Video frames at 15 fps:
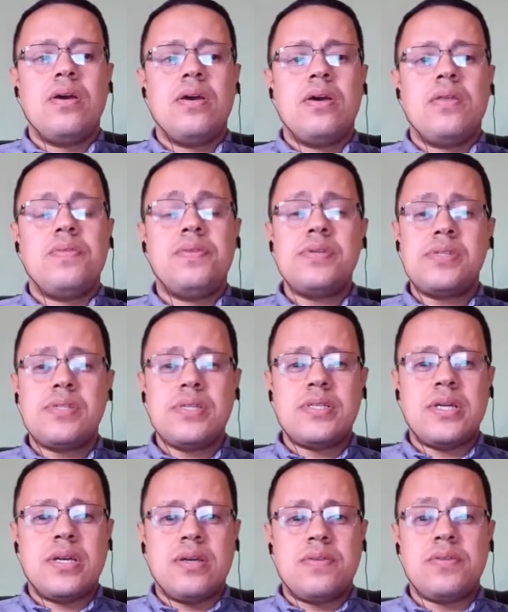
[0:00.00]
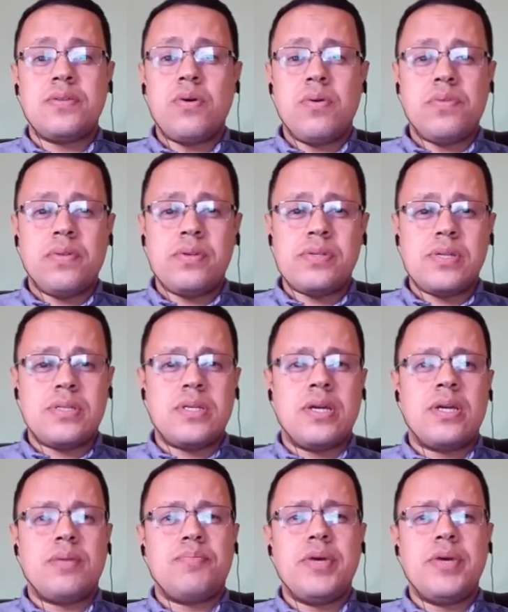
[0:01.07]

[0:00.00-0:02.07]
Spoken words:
This setting, the northern setting,